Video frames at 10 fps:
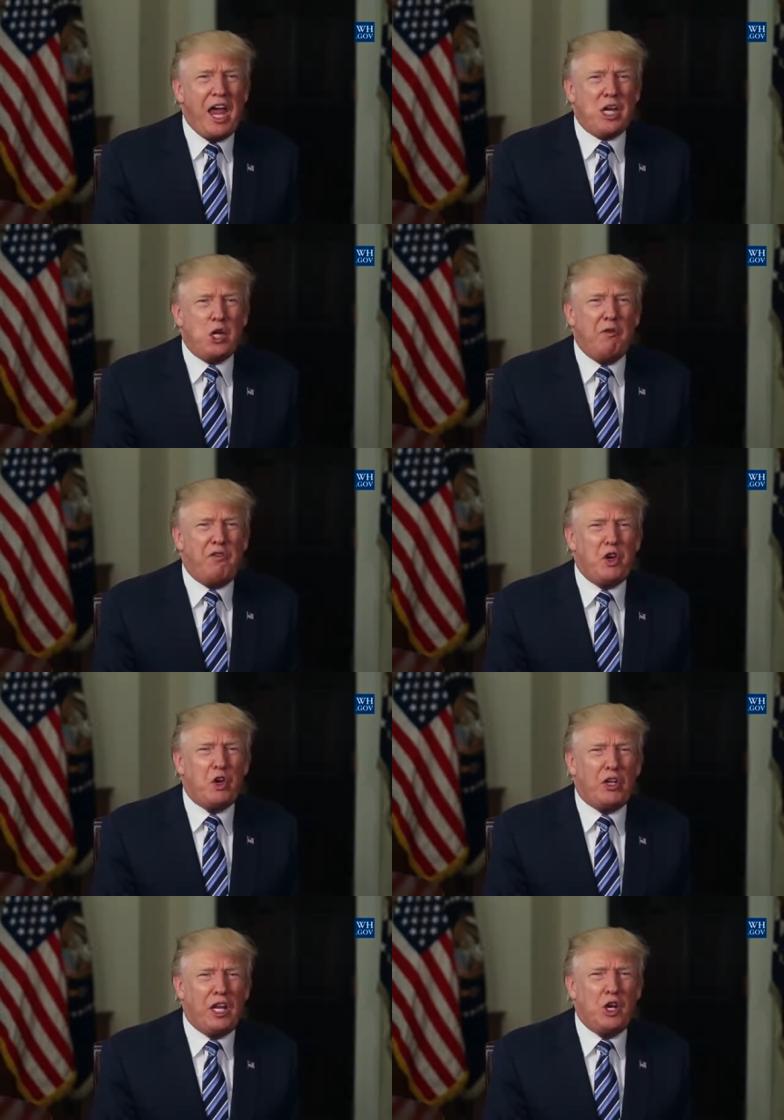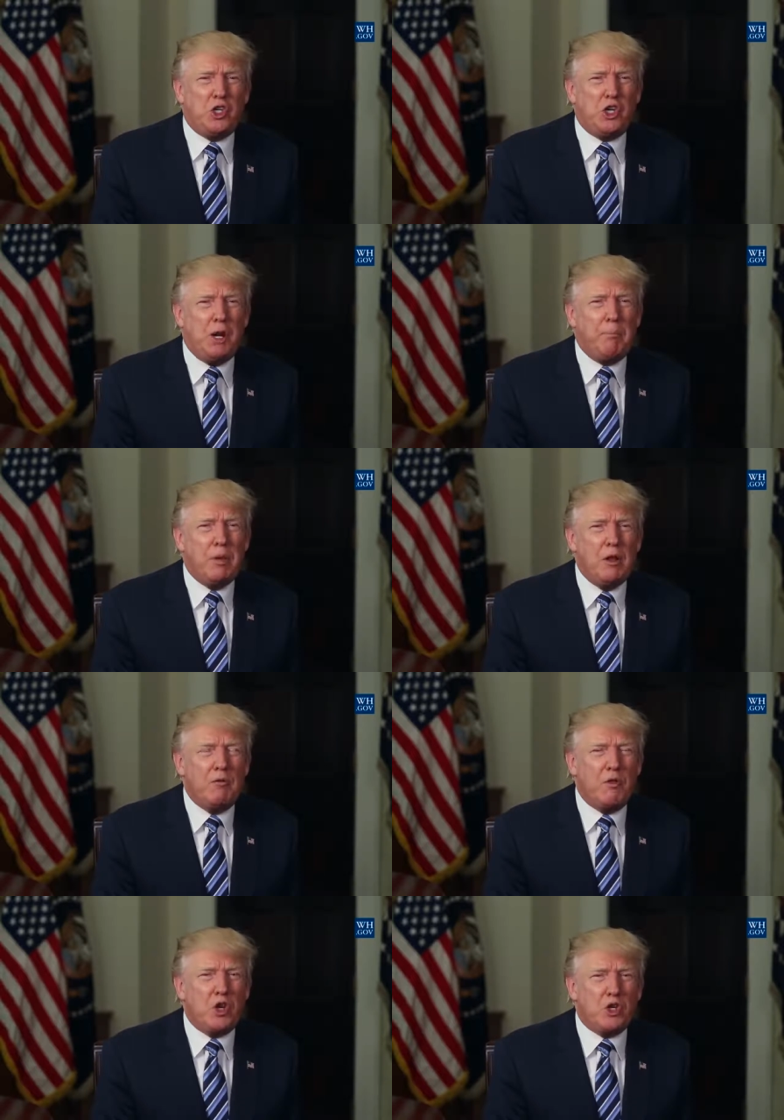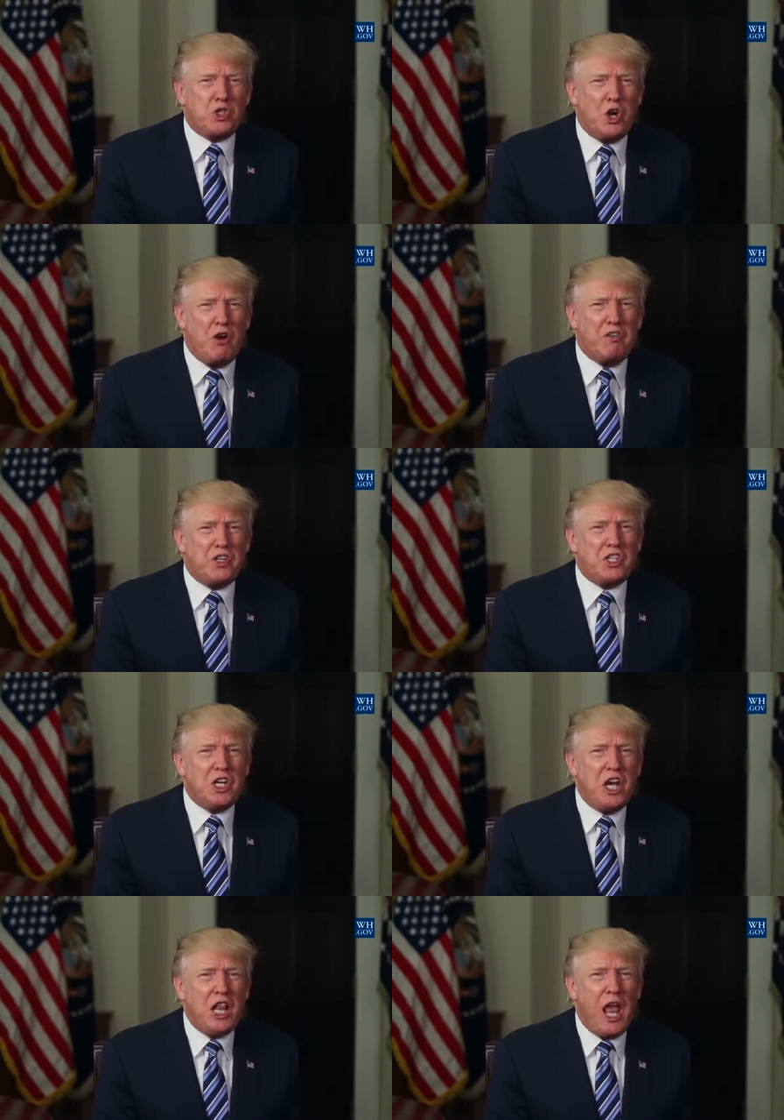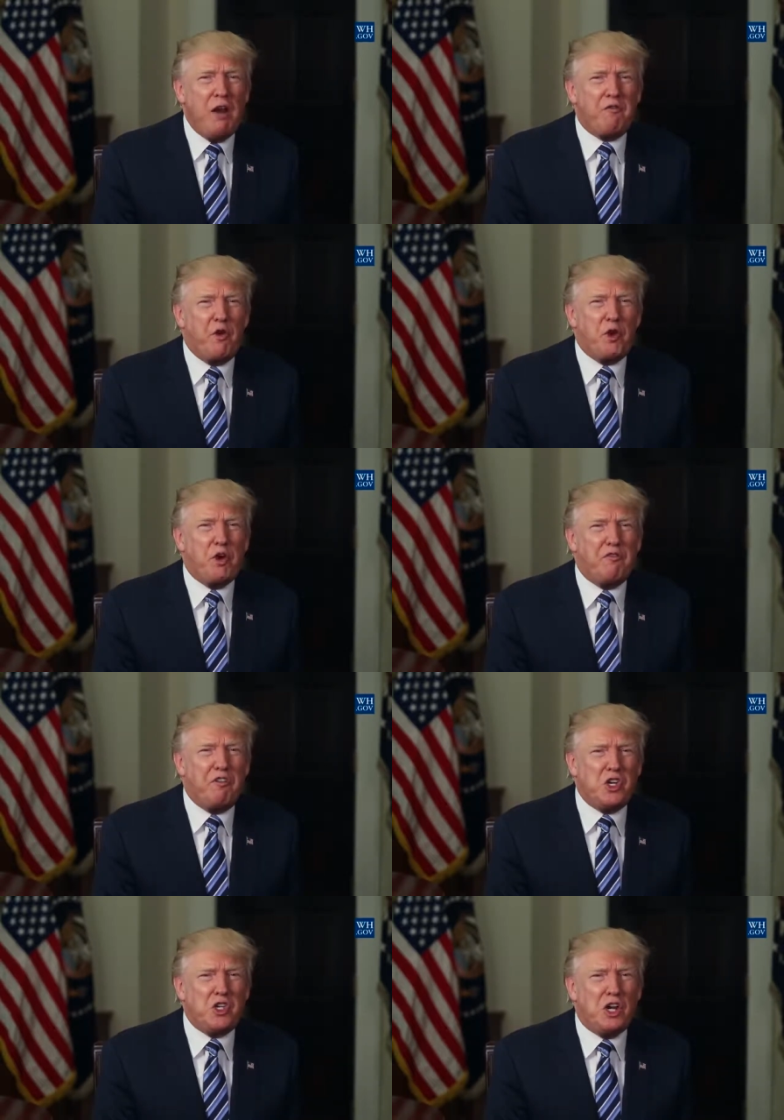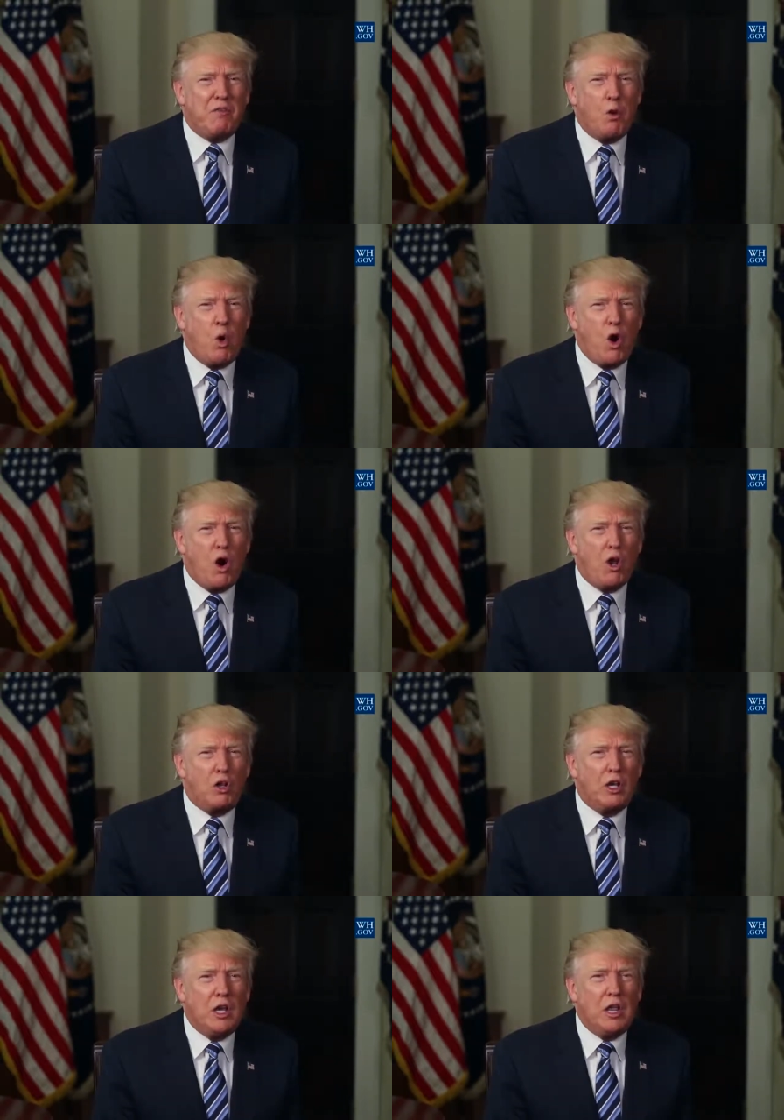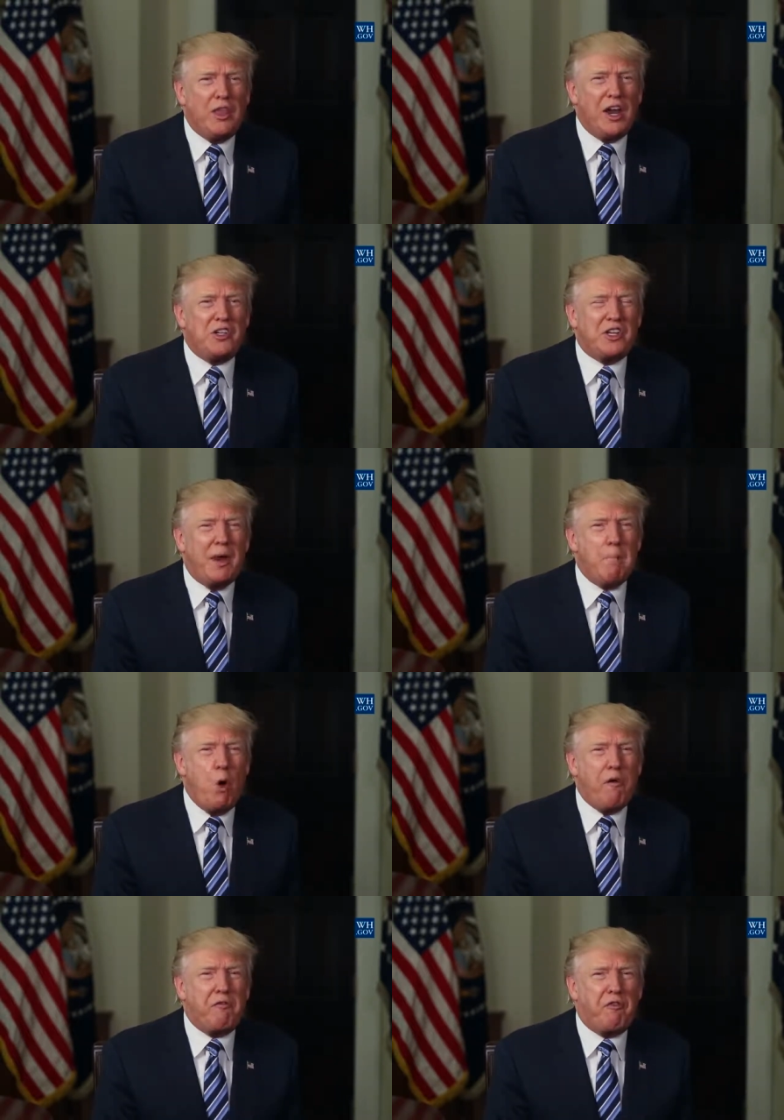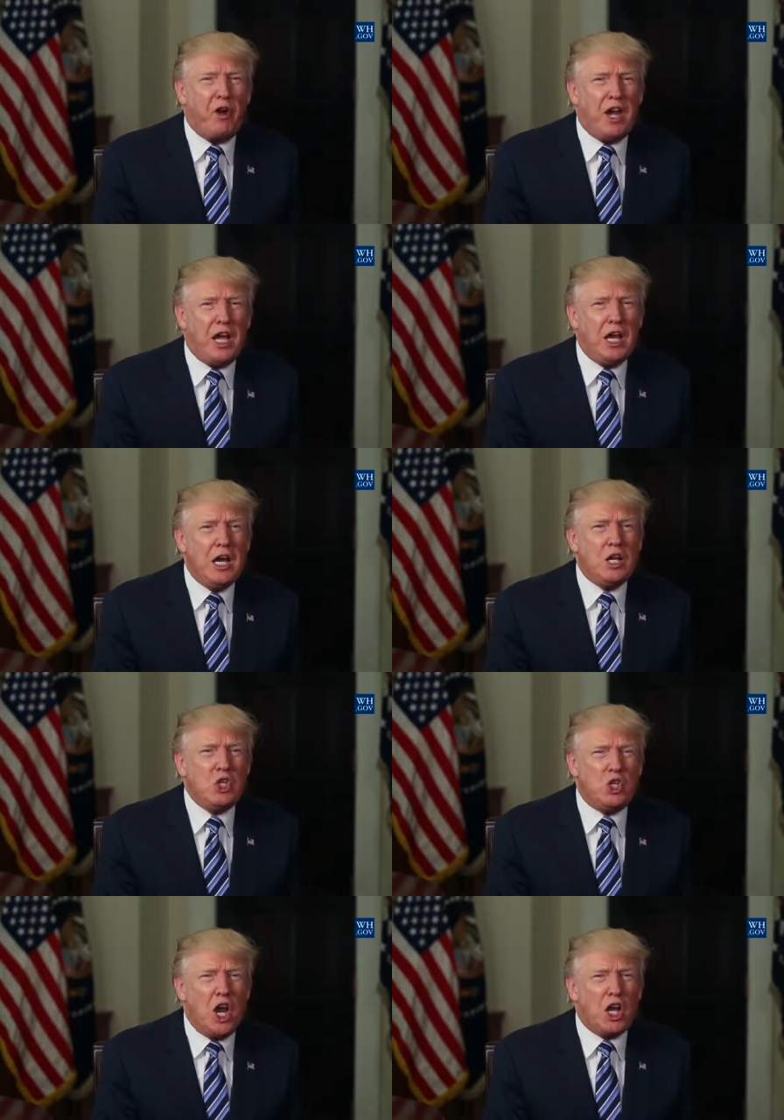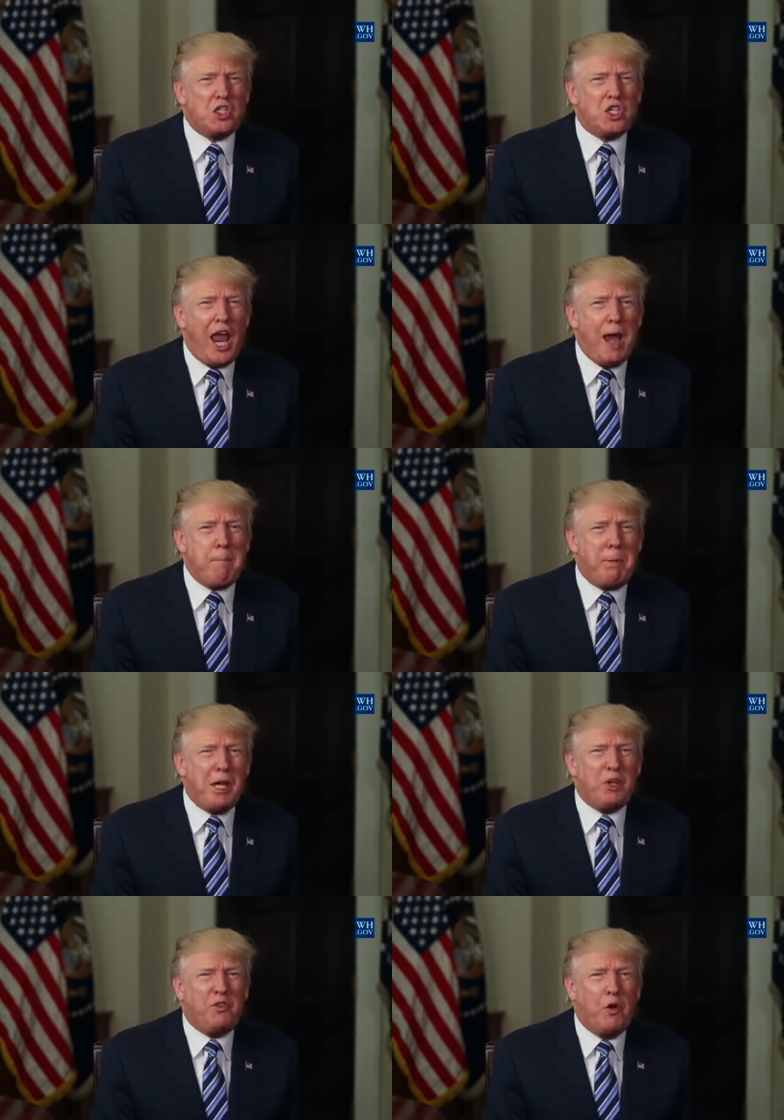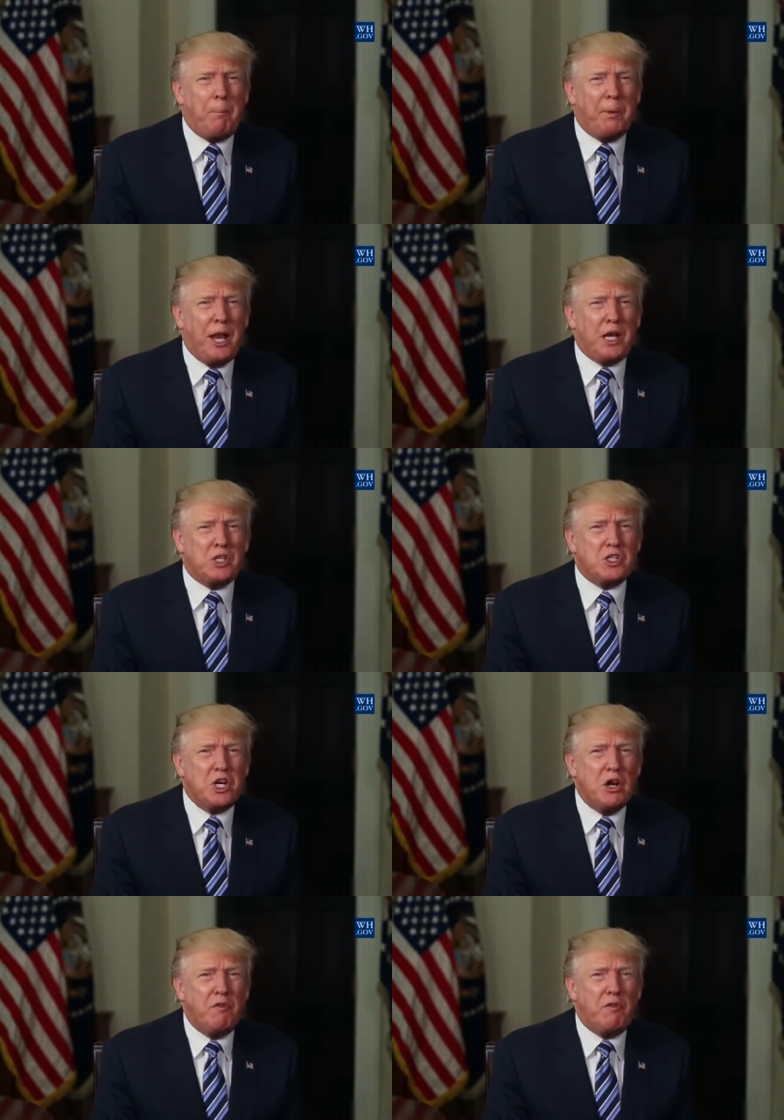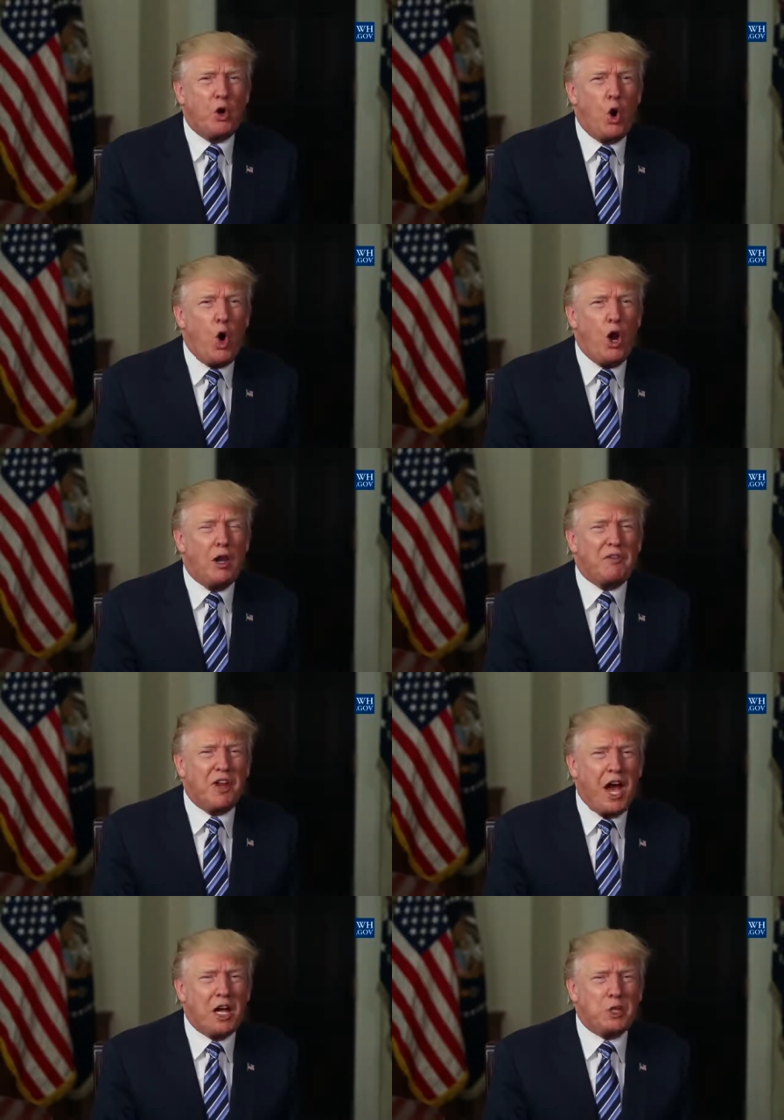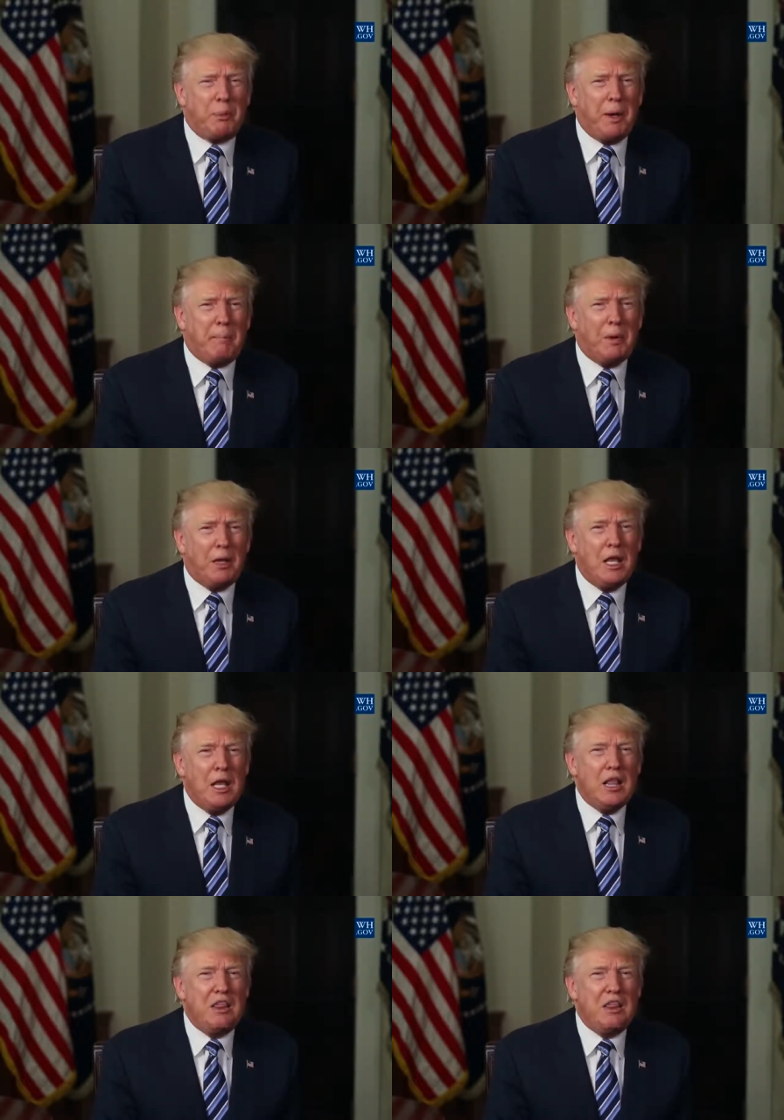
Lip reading: Thank you for your leadership, for your service, and for your vision of a world that is a more free, just, and peaceful place for all of God's people.